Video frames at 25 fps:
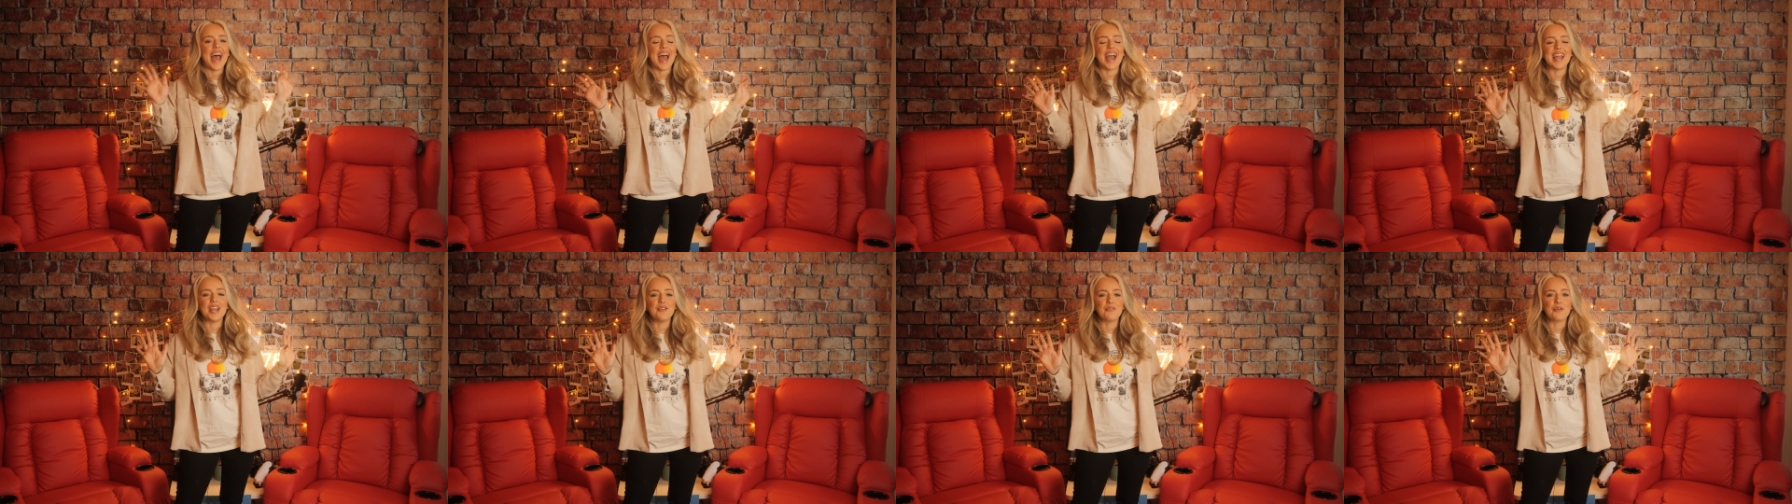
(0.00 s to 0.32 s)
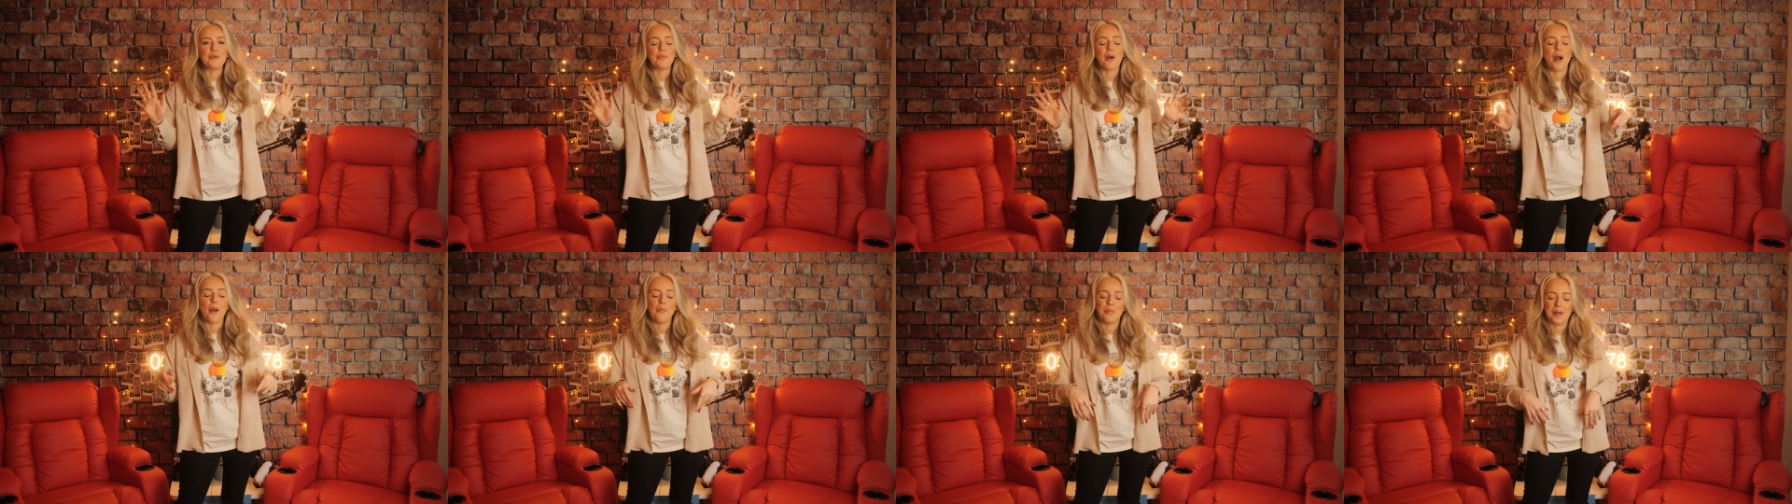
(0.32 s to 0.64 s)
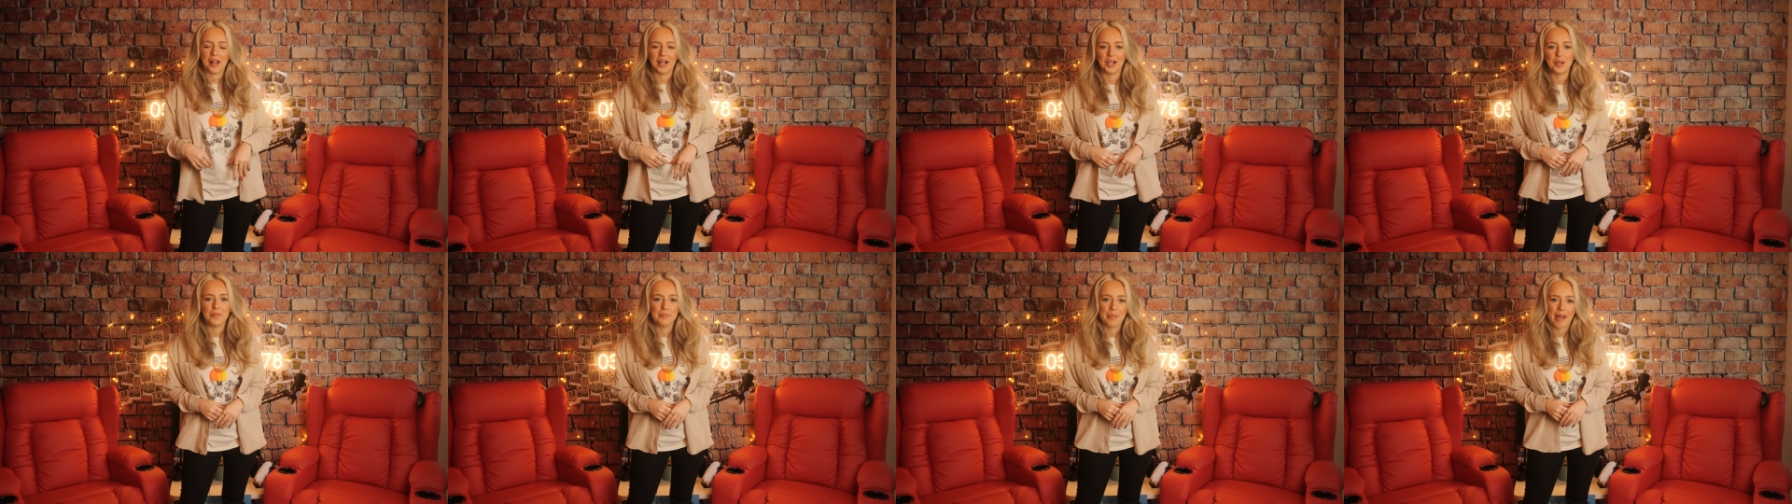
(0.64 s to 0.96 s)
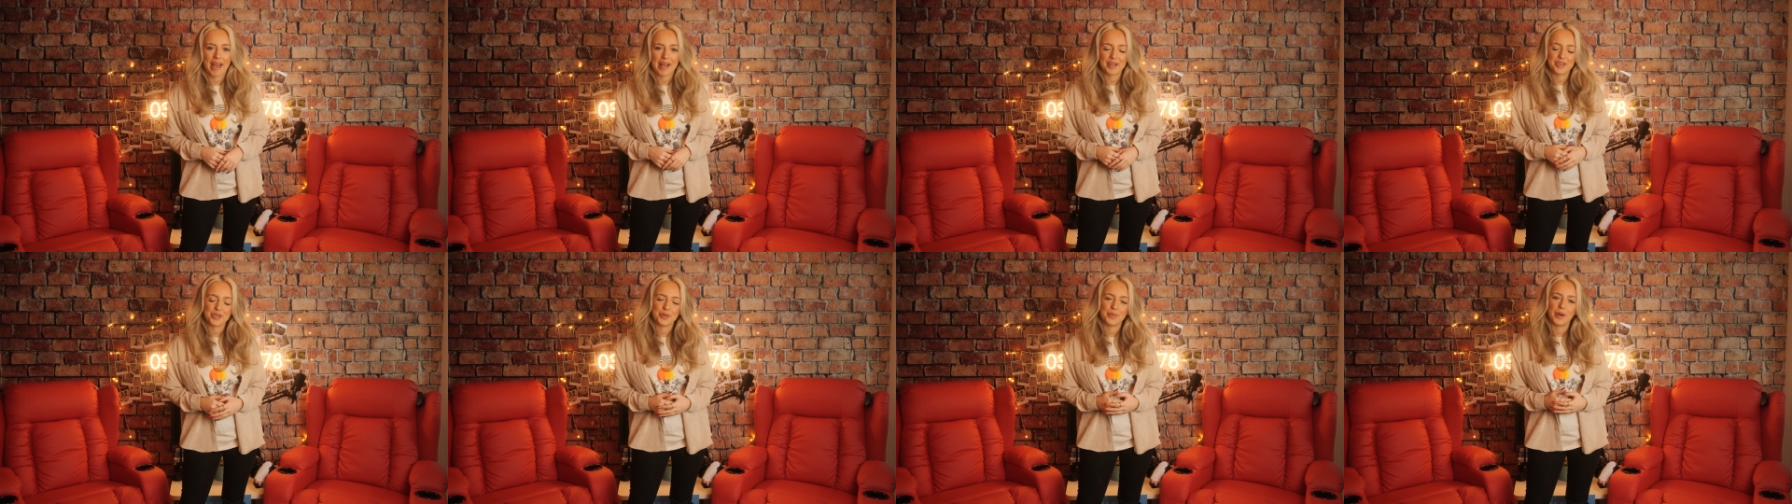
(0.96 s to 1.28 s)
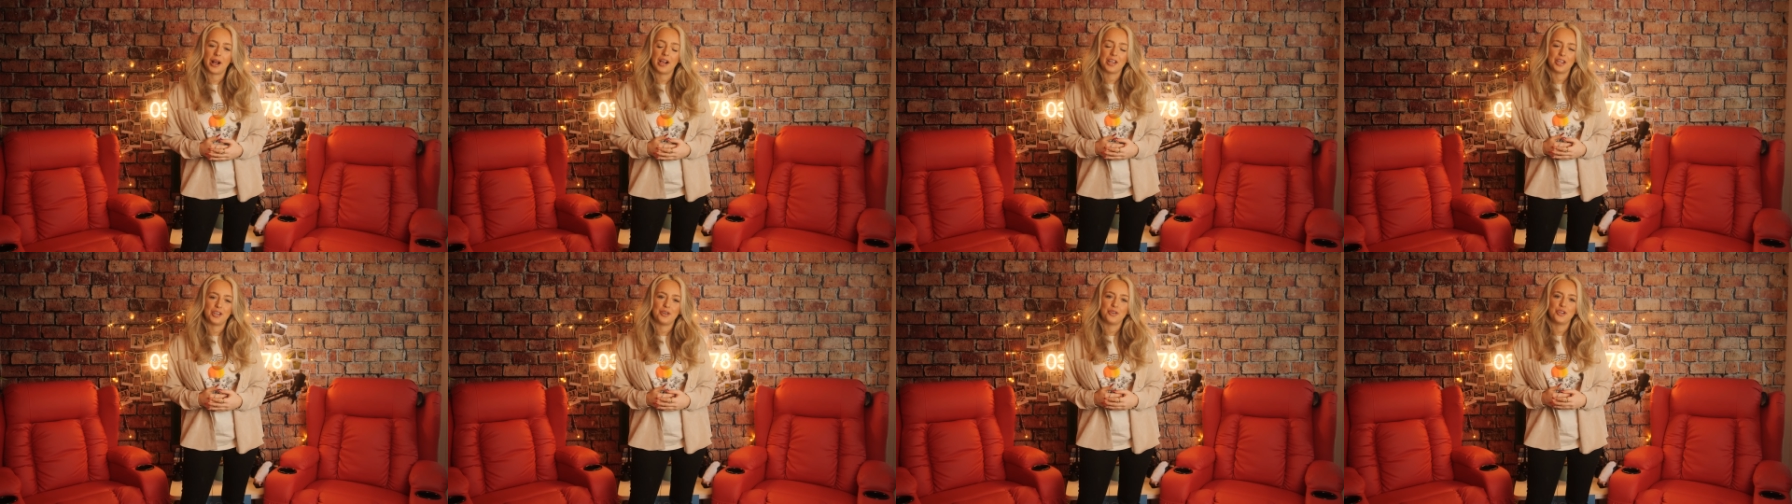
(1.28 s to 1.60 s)
Hey everyone, welcome back to
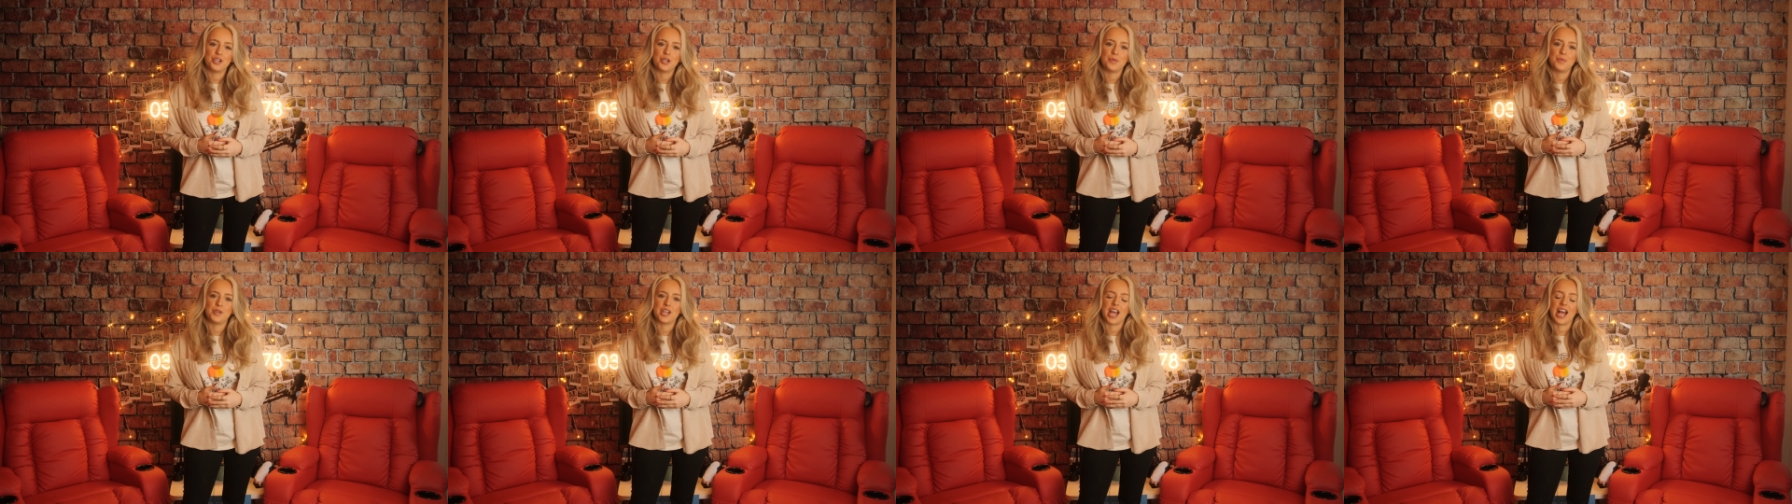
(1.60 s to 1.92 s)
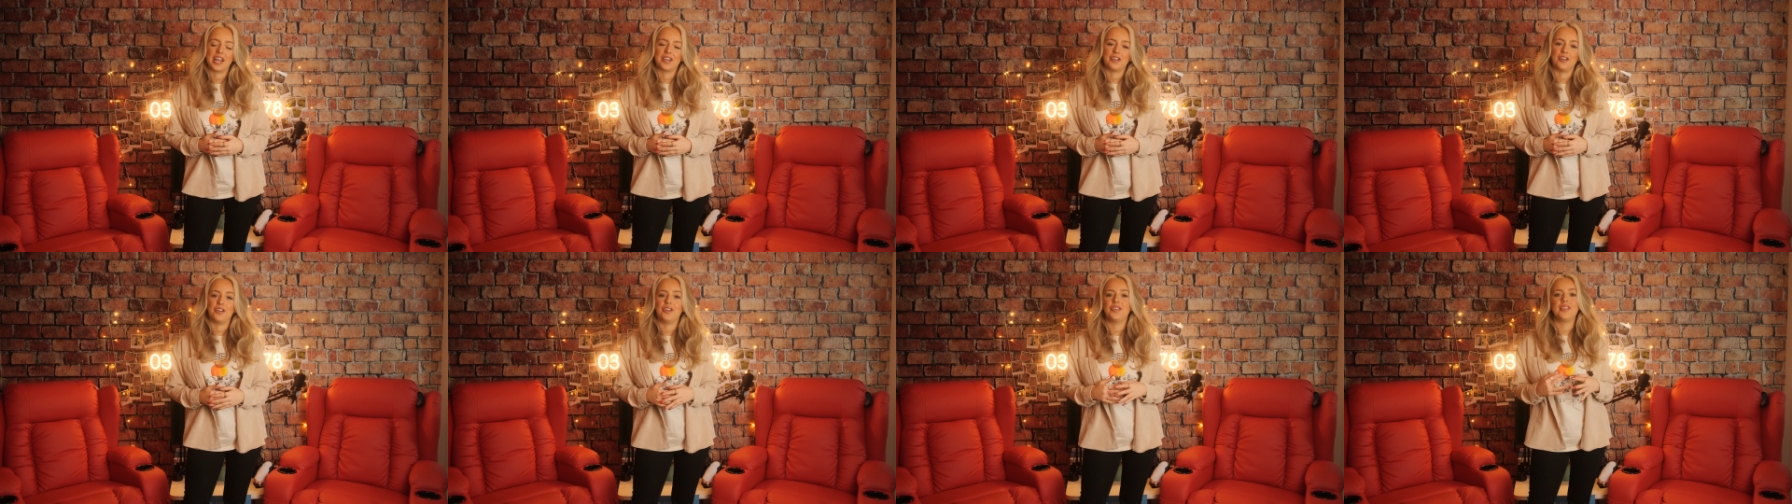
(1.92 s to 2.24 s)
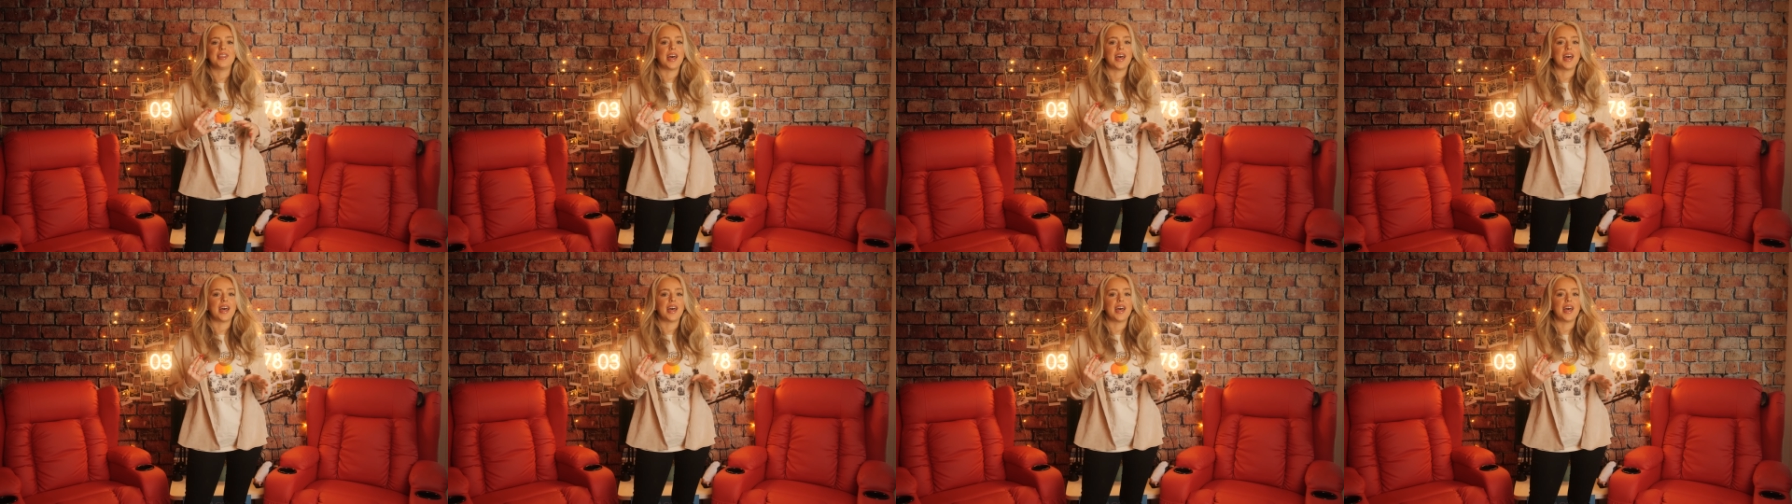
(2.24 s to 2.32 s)
our YouTube channel.